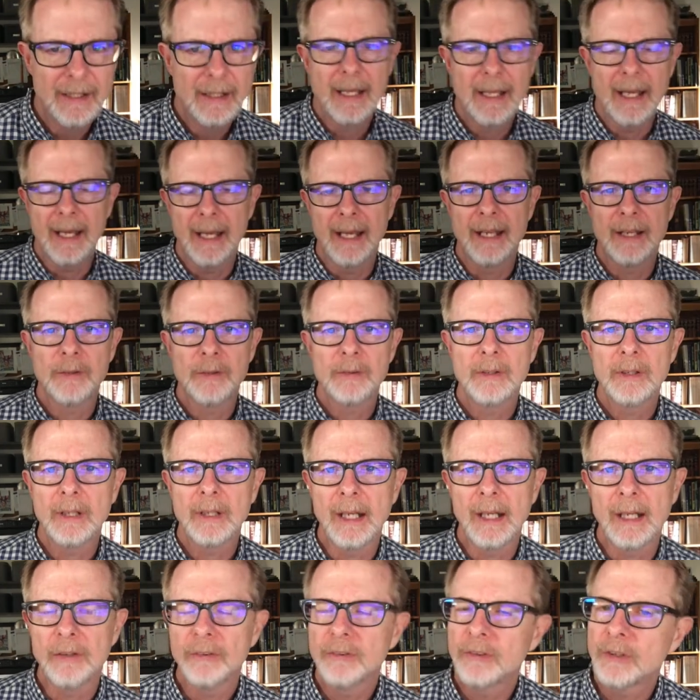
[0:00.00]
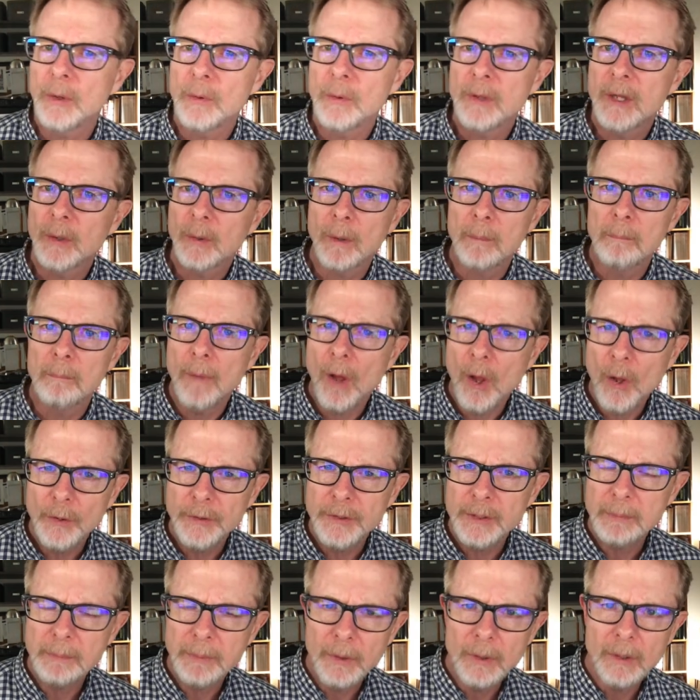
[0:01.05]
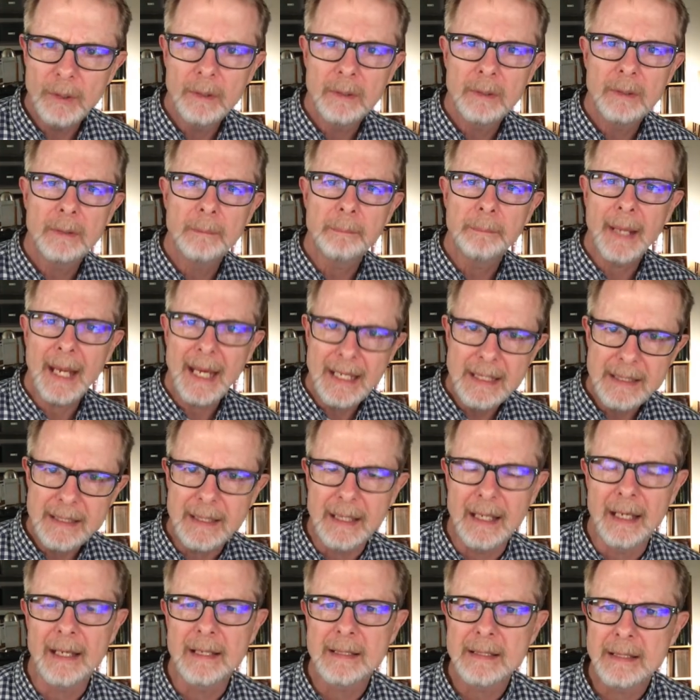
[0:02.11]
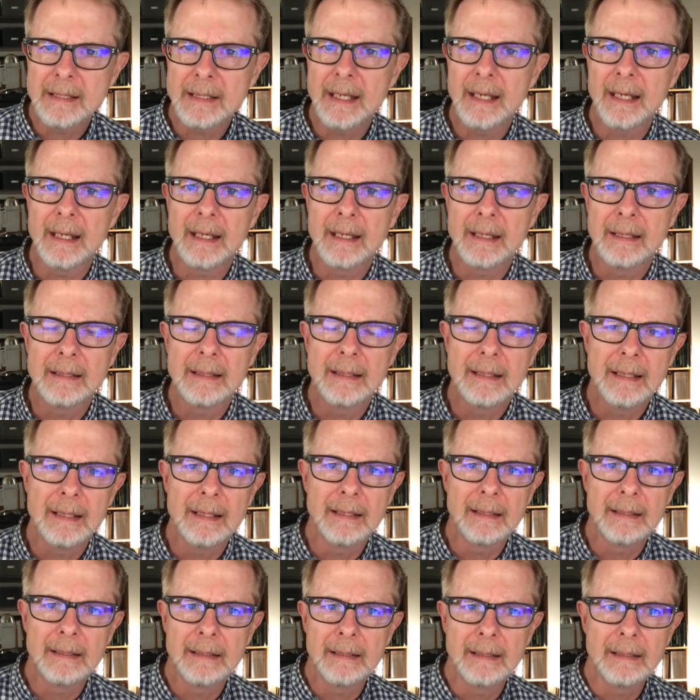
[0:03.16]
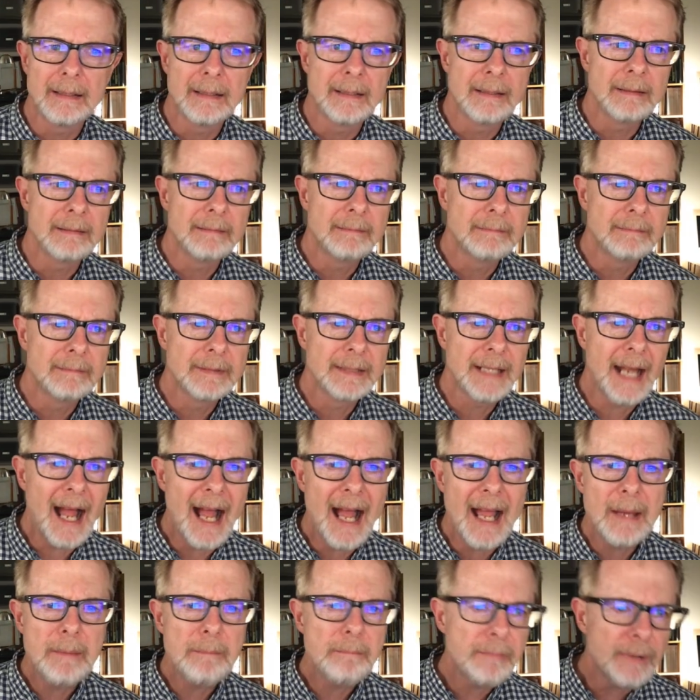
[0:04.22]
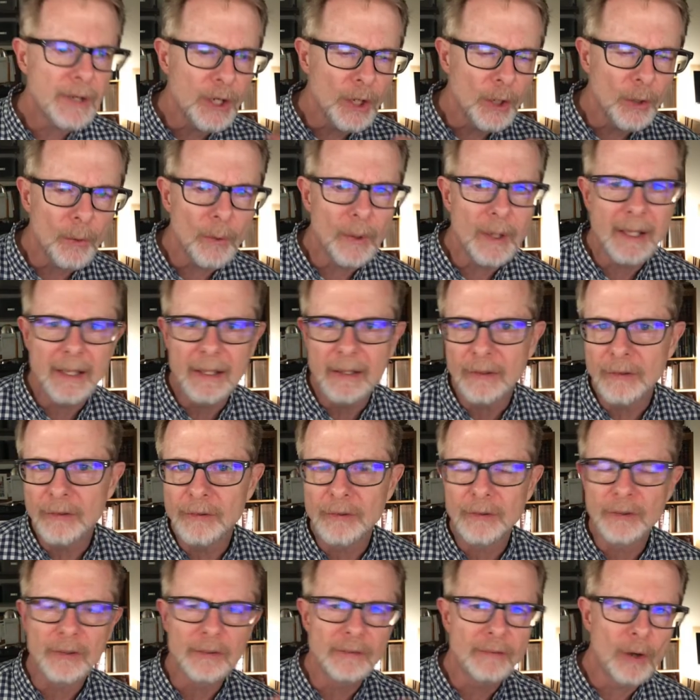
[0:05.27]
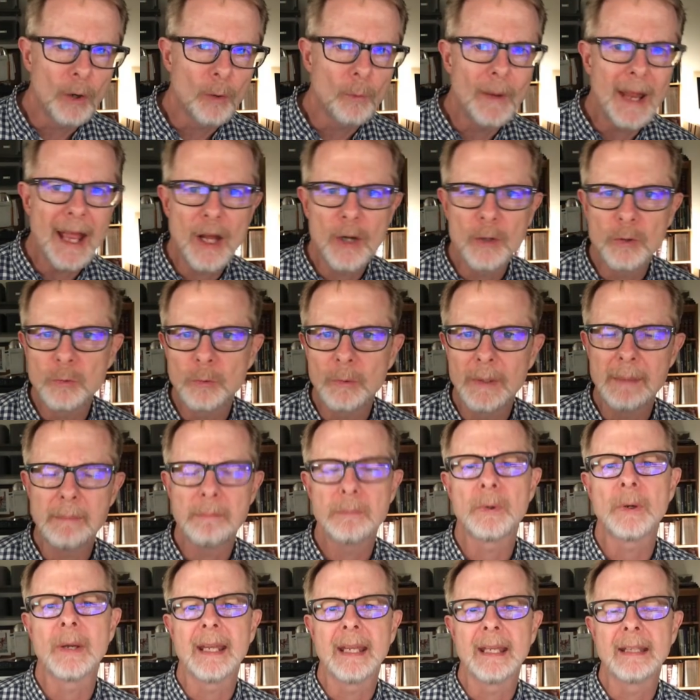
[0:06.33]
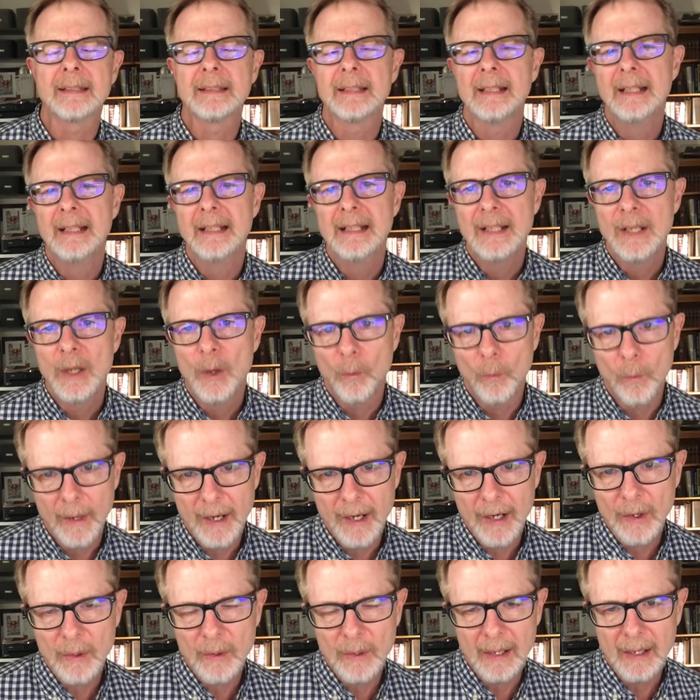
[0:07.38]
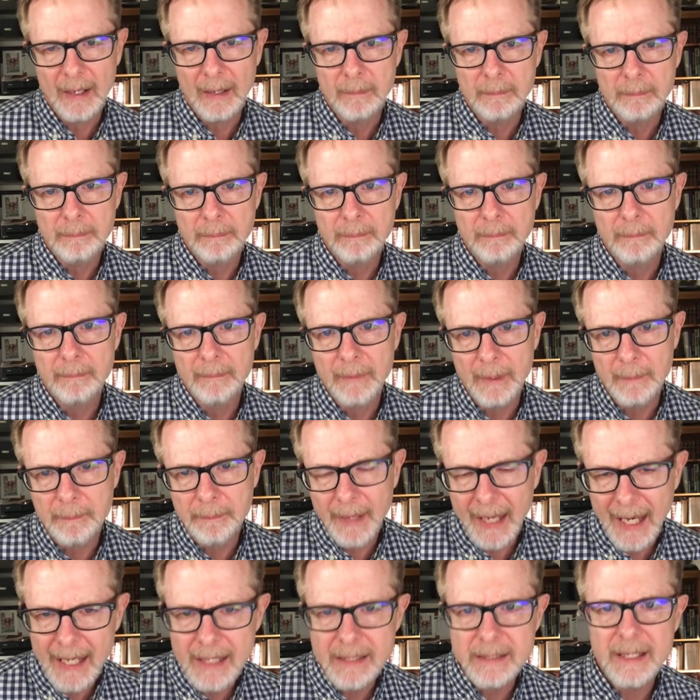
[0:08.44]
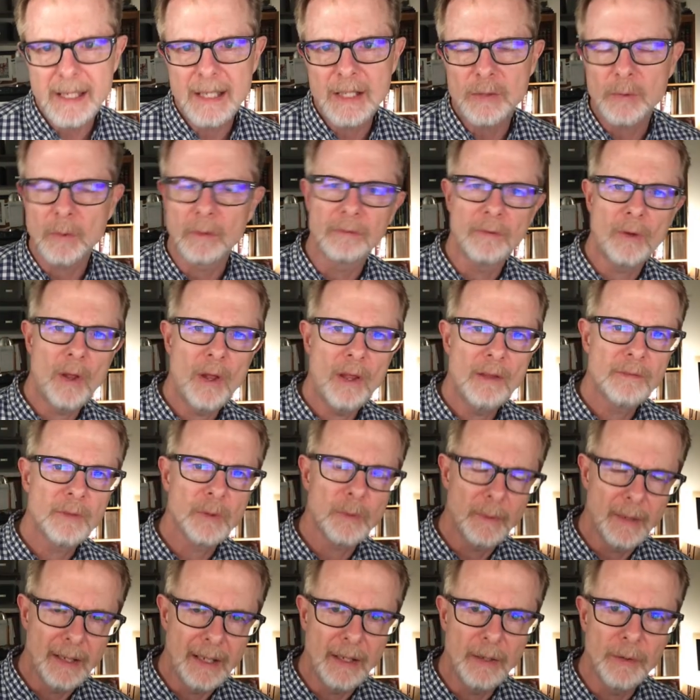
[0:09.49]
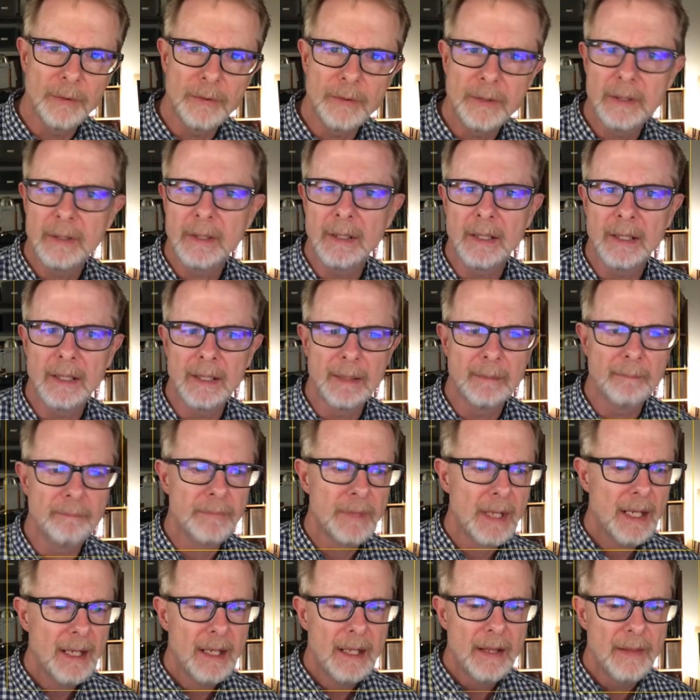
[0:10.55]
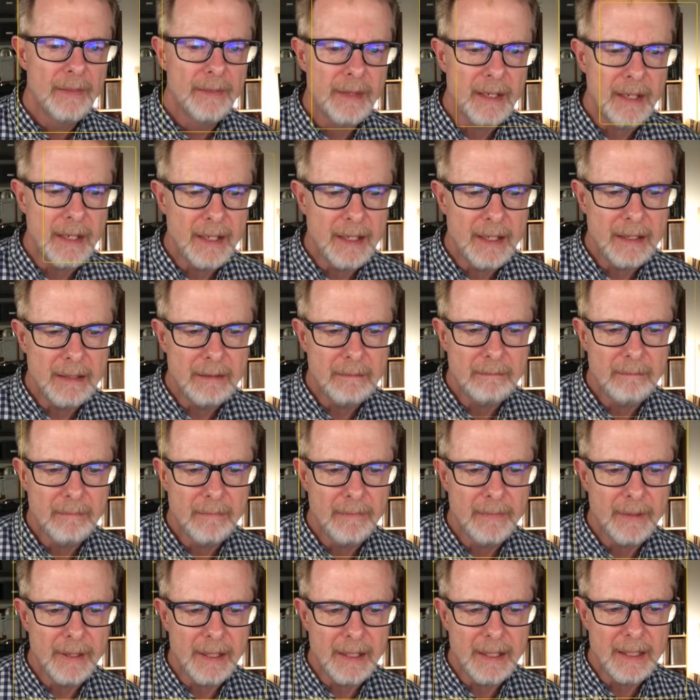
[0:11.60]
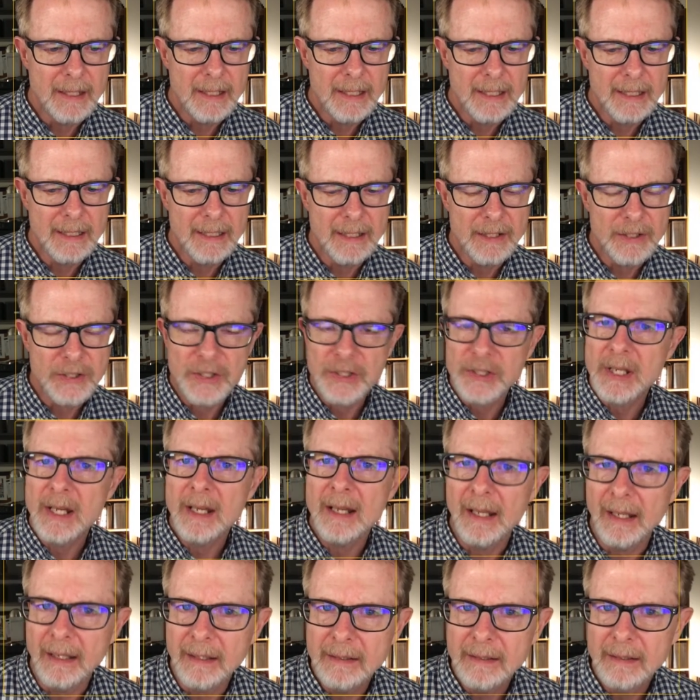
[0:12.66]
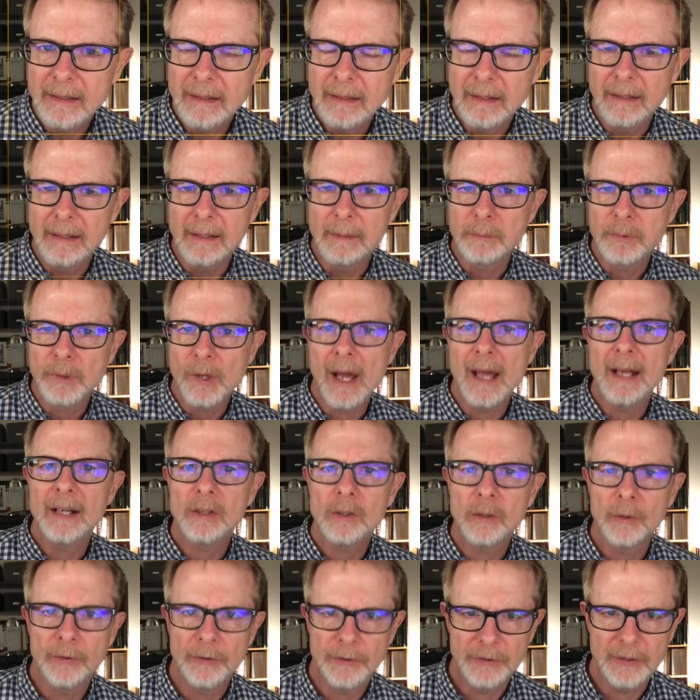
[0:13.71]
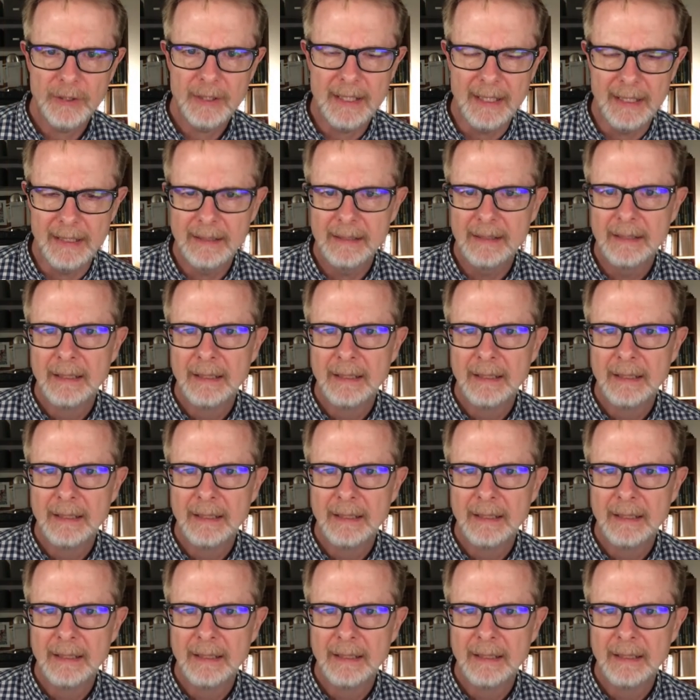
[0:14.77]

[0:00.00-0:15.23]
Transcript: and and so there are multiple paintings in in uh, time periods around Rembrandt where uh, the paintings revolve around um, the the uh, son, the prodigal son,